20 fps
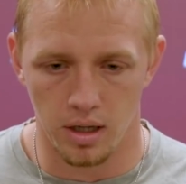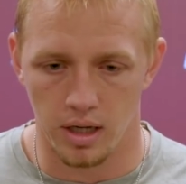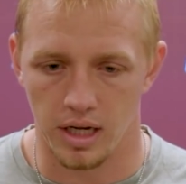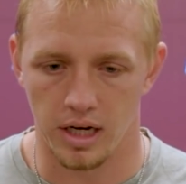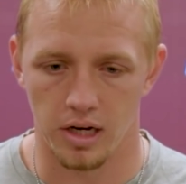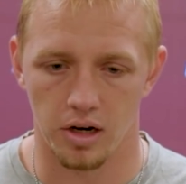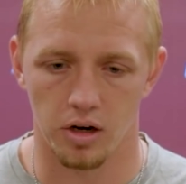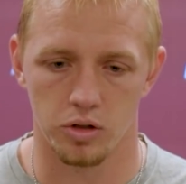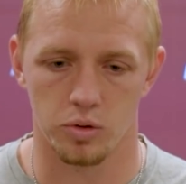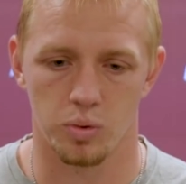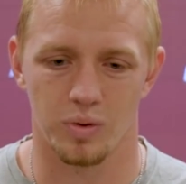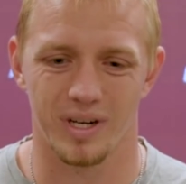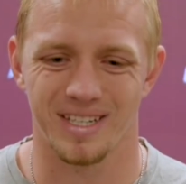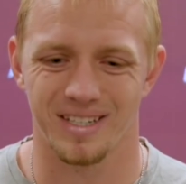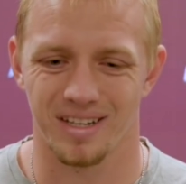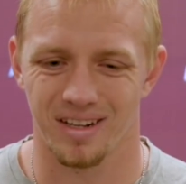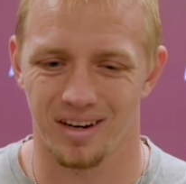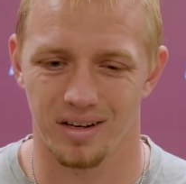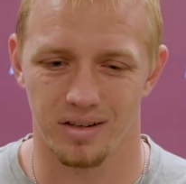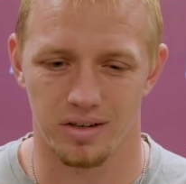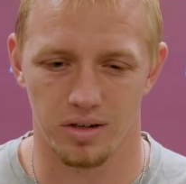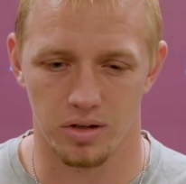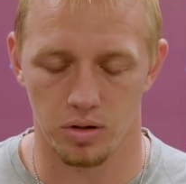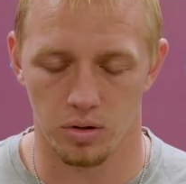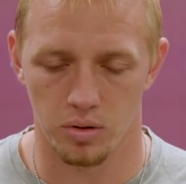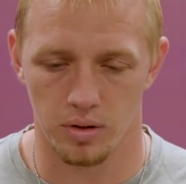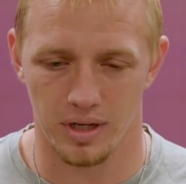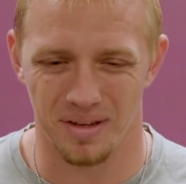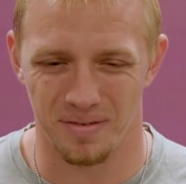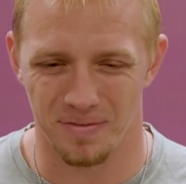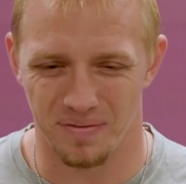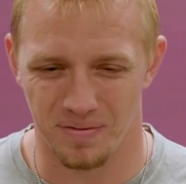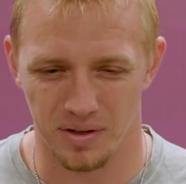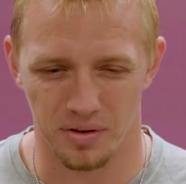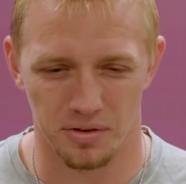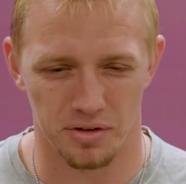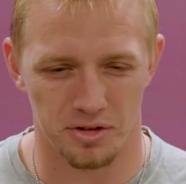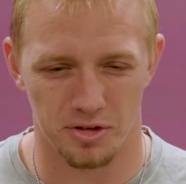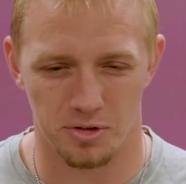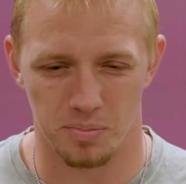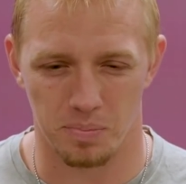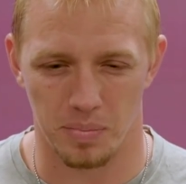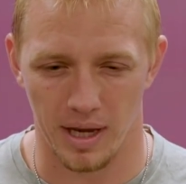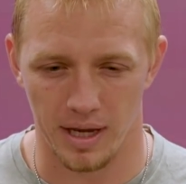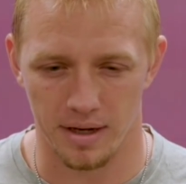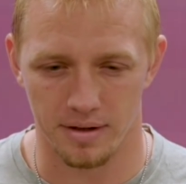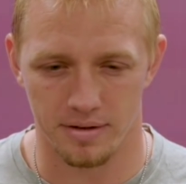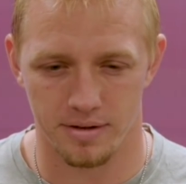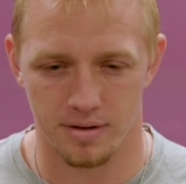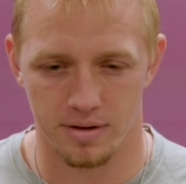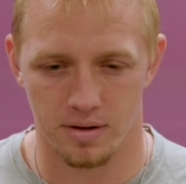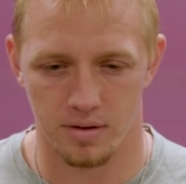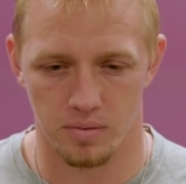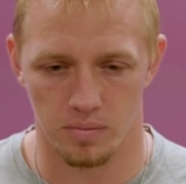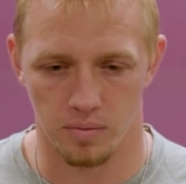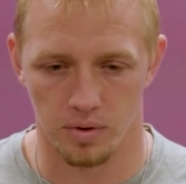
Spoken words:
He knows what he's gonna do. He feels space